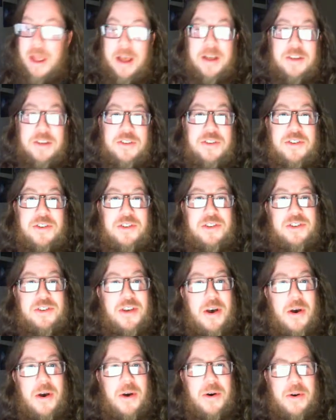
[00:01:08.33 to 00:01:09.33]

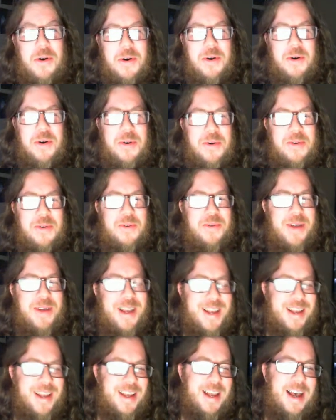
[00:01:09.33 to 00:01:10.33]
So
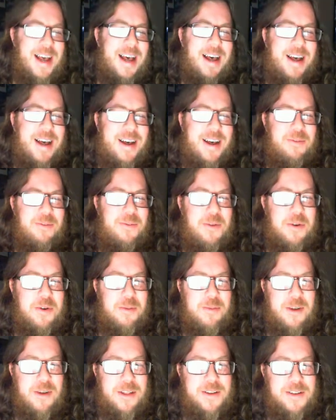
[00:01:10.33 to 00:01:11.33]
uh, Warner
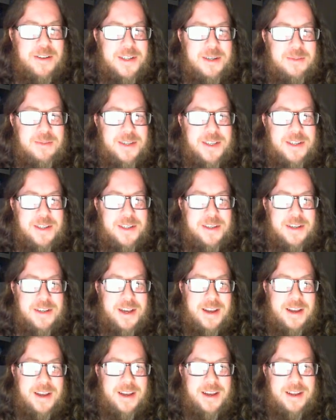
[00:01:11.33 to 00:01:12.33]
Brothers Nemesis,
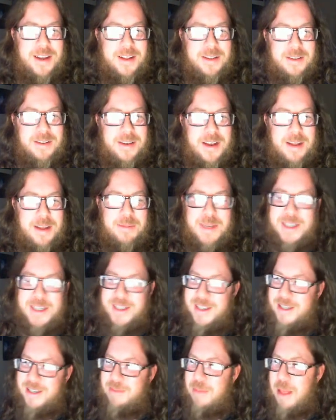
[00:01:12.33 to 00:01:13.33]
uh,
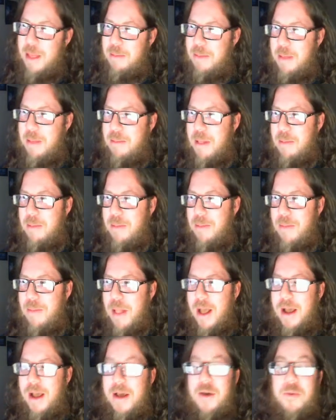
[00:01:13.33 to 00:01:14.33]
Nemesis,
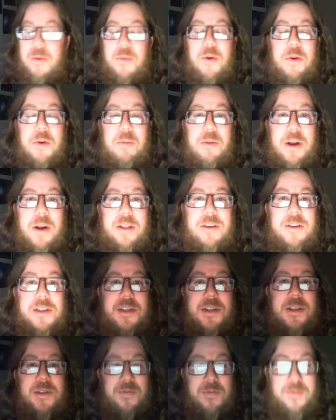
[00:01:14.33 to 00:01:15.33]
Warner Brothers
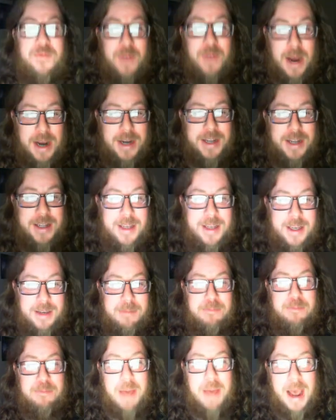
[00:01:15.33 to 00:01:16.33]
has finally
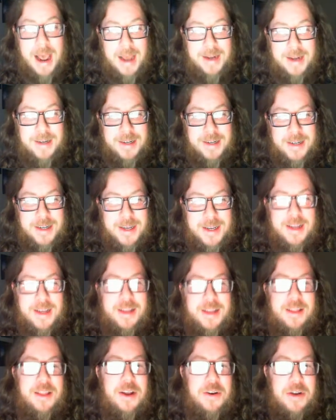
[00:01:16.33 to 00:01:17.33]
patented
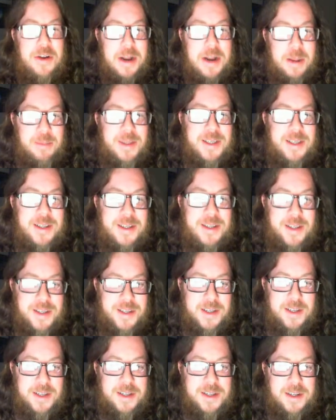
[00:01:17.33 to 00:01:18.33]
their Nemesis
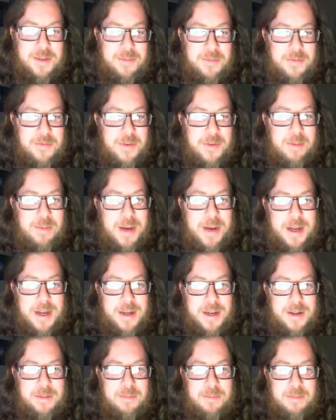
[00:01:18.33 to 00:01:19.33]
system from
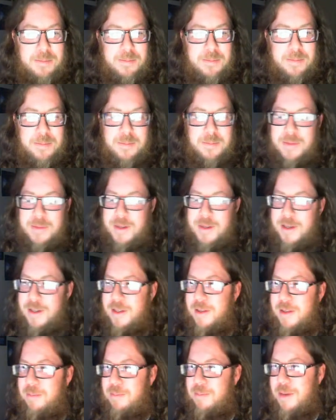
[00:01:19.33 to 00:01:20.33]
uh, the
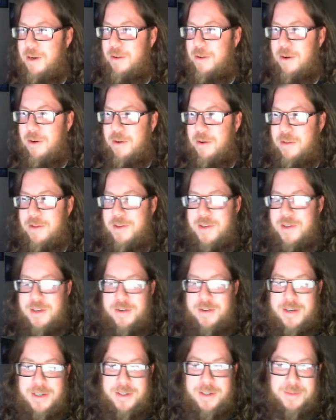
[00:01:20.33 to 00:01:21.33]
the Middle Earth
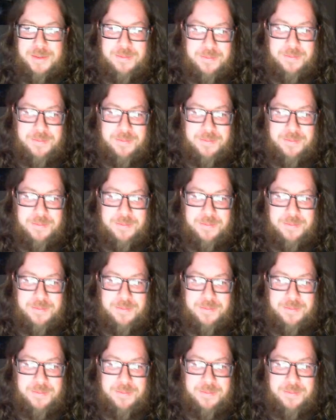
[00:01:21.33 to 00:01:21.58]
series.